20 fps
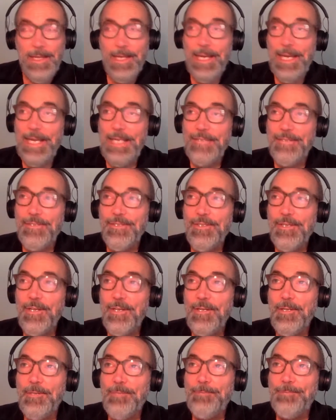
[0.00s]
And
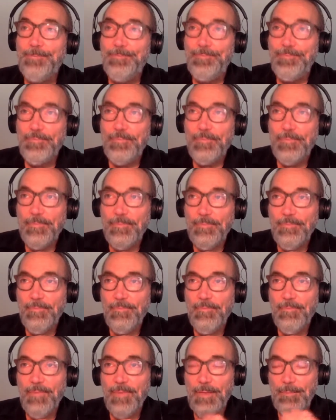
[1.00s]
so,
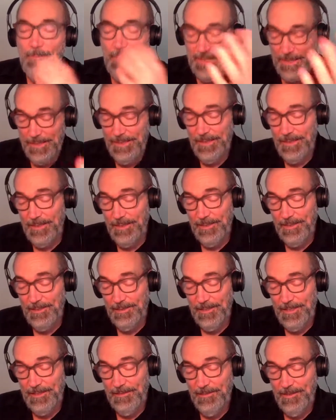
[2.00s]
but
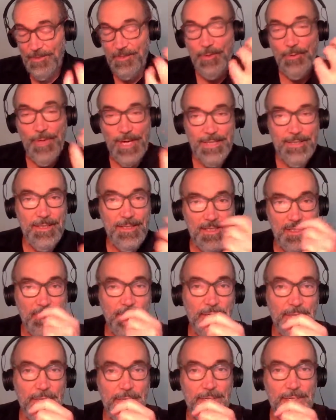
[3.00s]
still, direct
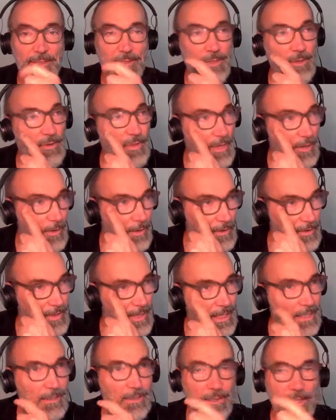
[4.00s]
experience. So there are
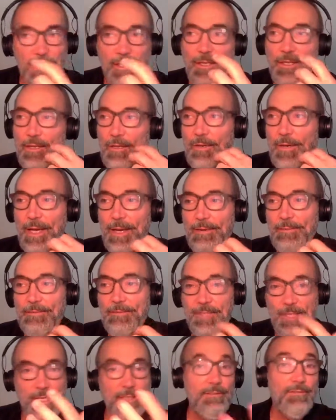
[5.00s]
things that you
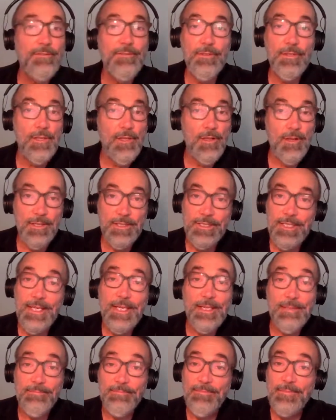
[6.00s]
have done for a long
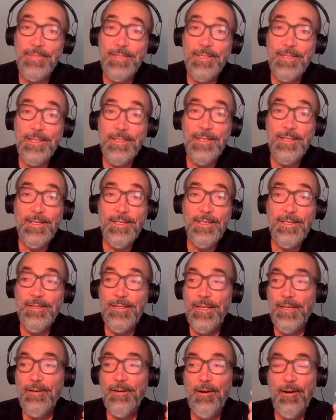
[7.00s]
time.
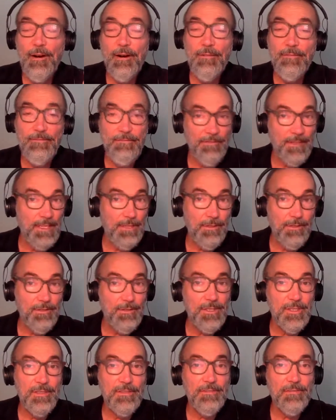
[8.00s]
There are
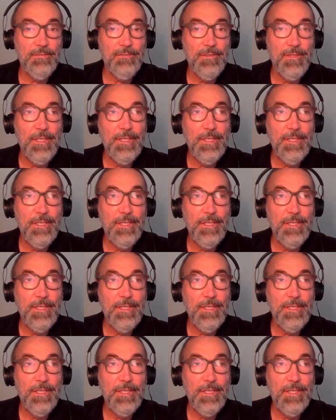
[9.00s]
fields of